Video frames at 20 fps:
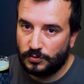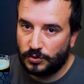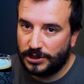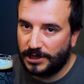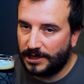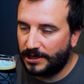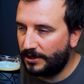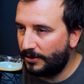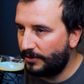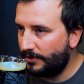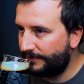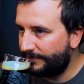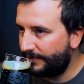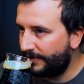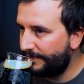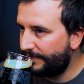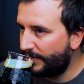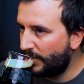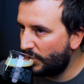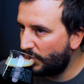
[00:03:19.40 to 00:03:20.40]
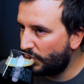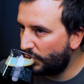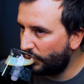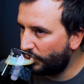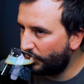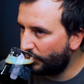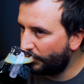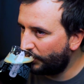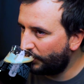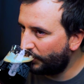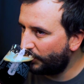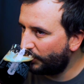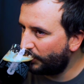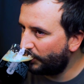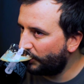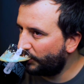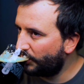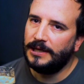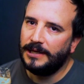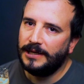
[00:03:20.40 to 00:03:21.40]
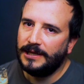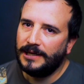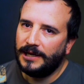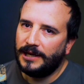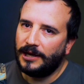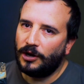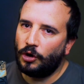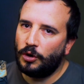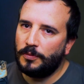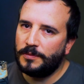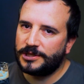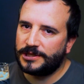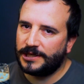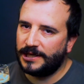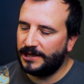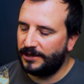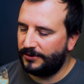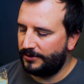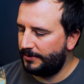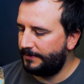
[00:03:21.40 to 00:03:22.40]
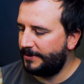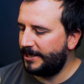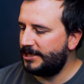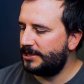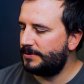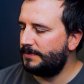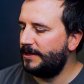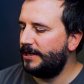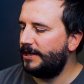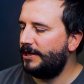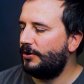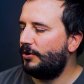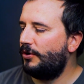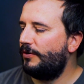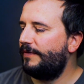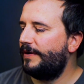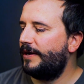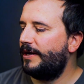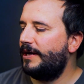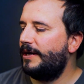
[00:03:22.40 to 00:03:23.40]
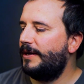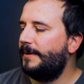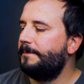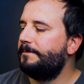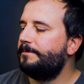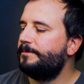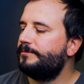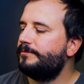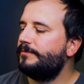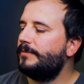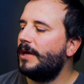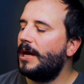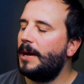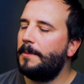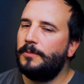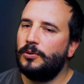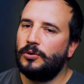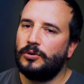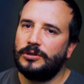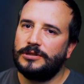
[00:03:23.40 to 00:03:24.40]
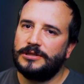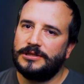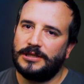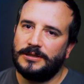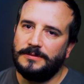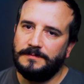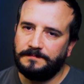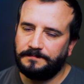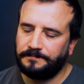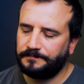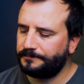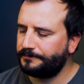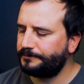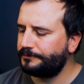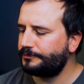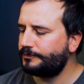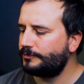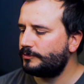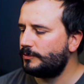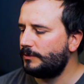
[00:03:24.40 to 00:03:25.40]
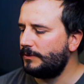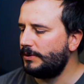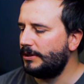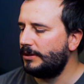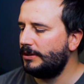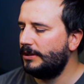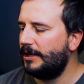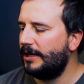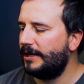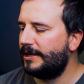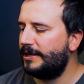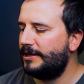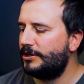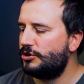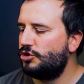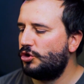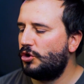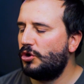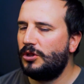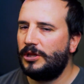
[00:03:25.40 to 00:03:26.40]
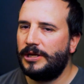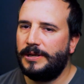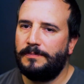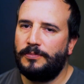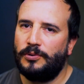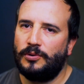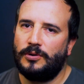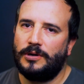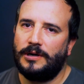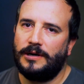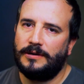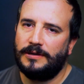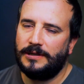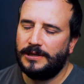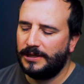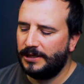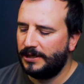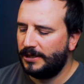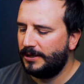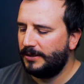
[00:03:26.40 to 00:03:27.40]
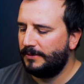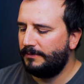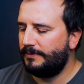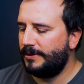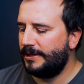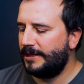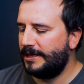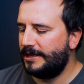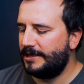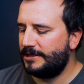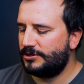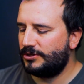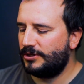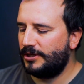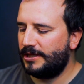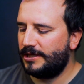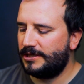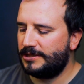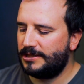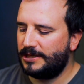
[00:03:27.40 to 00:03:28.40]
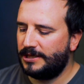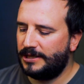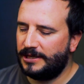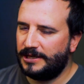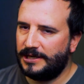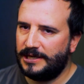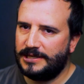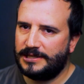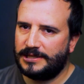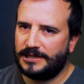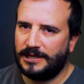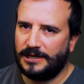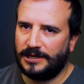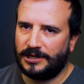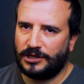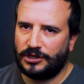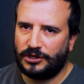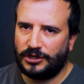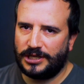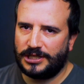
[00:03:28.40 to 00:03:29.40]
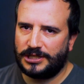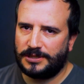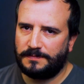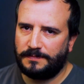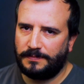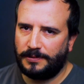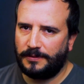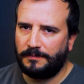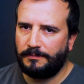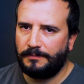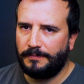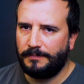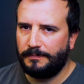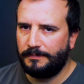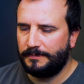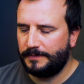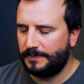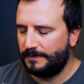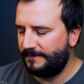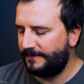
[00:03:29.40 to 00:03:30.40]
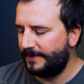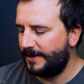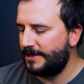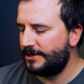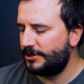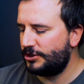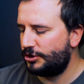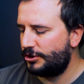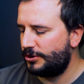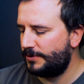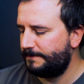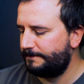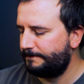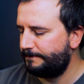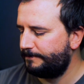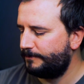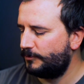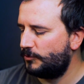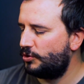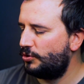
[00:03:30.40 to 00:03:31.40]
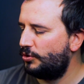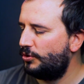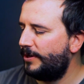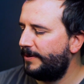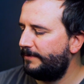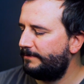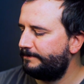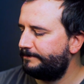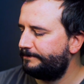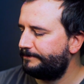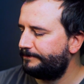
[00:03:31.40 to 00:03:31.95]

Check out the flavour. It almost kind of reminds me of a porter, a kind of chocolatey porter, but then it's got this kind of nice kind of crisp finish to it.